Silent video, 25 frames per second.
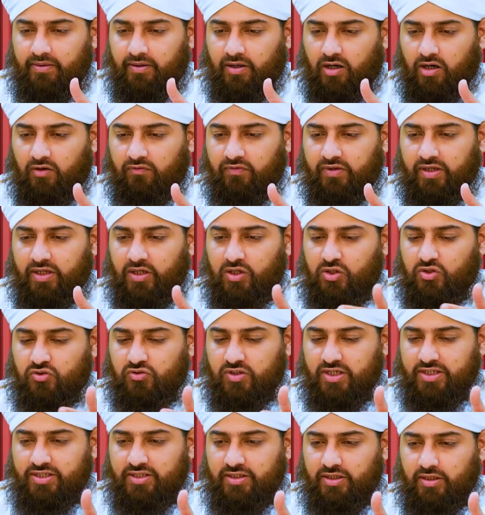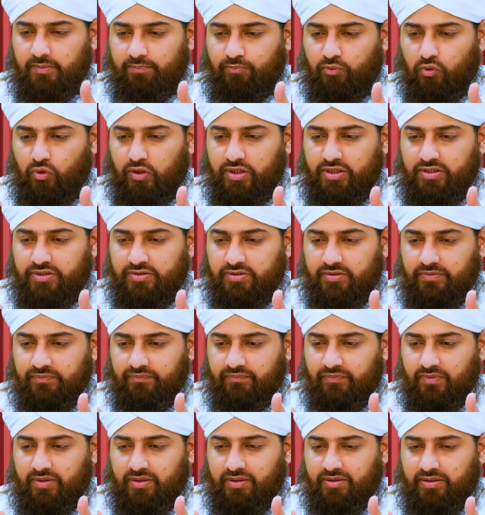of illustrating the point
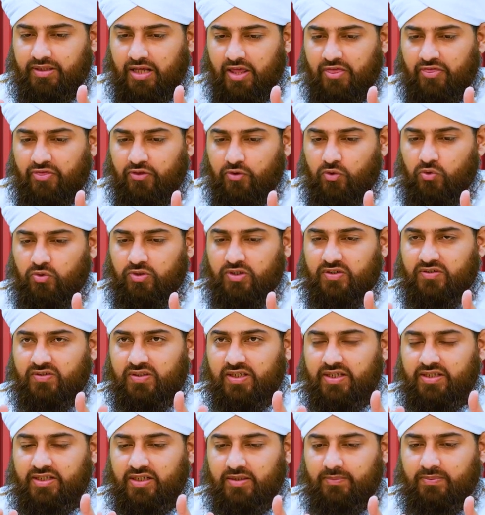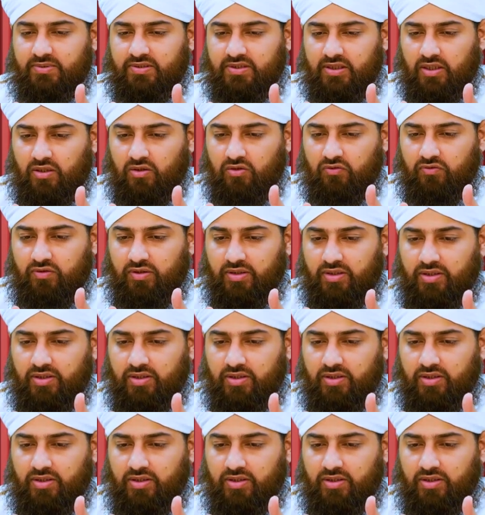that through the saint himself,